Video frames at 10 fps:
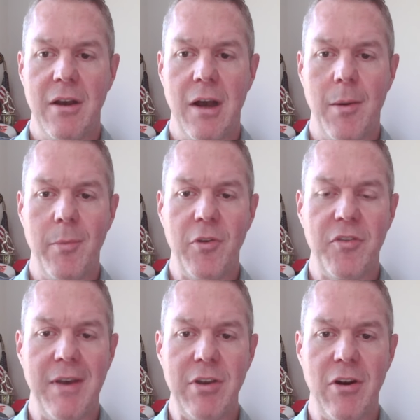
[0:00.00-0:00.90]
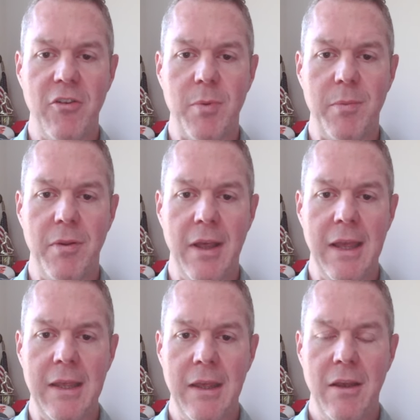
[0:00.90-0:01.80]
Almost 7 yards per
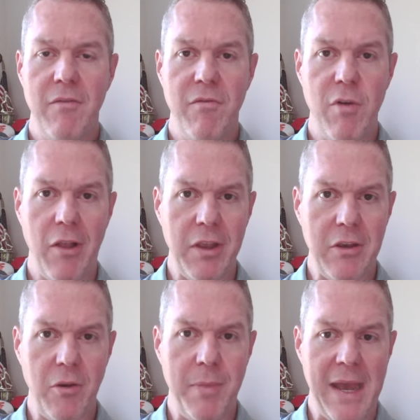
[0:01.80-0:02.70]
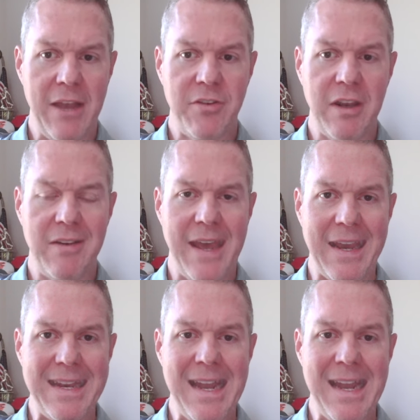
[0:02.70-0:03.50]
play. Really good passing attack.